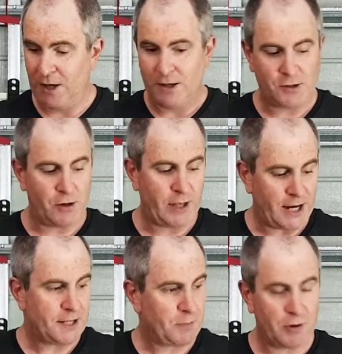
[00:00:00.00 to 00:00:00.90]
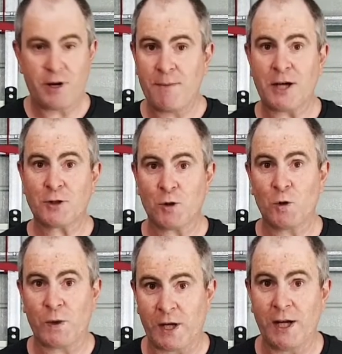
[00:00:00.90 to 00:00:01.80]
So that is pretty much all
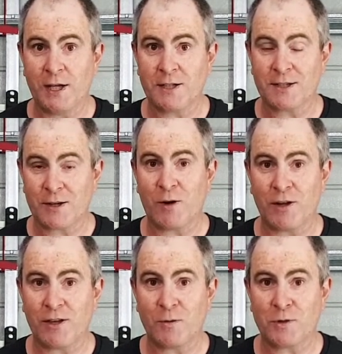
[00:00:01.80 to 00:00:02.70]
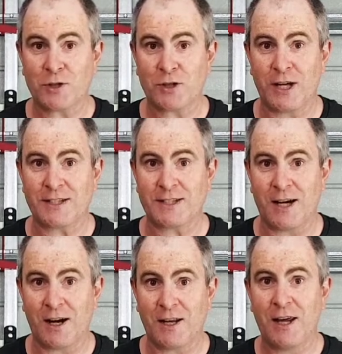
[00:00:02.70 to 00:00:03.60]
we need. So I think we should get
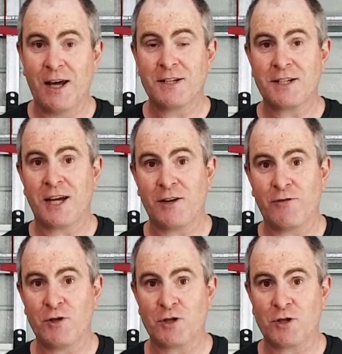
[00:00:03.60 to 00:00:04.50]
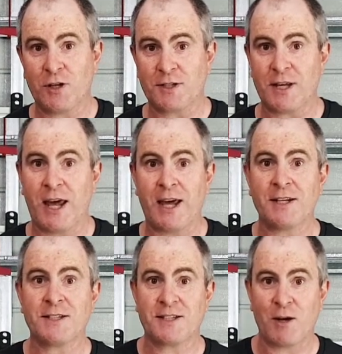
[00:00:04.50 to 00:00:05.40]
started, take a few shots and
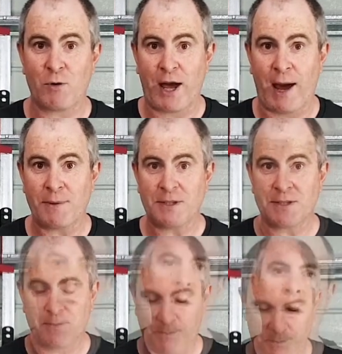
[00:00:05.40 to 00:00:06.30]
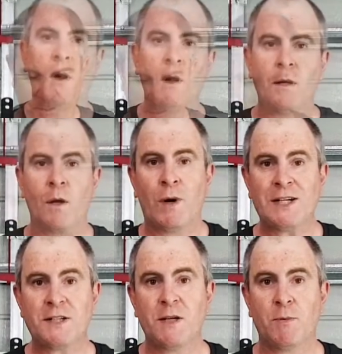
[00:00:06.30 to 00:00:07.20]
see what happens. Now, one
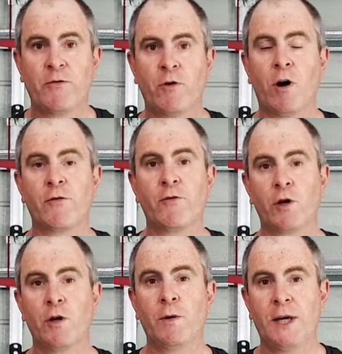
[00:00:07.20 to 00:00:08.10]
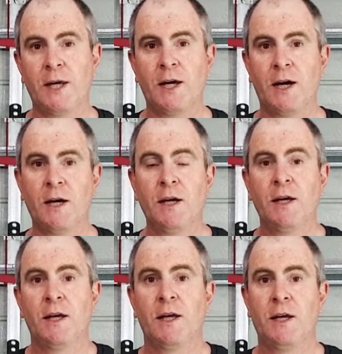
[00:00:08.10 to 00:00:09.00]
tip I've got for you here
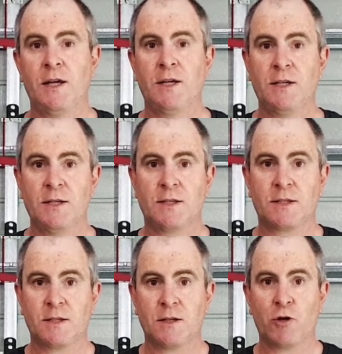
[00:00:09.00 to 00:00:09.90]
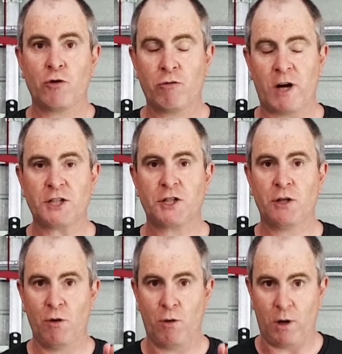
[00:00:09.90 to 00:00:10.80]
is crush
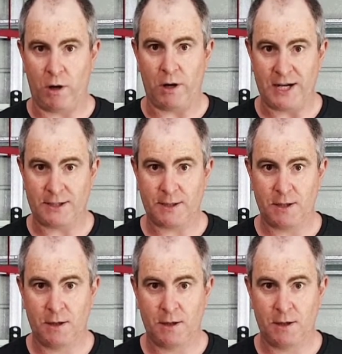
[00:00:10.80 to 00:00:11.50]
your ice.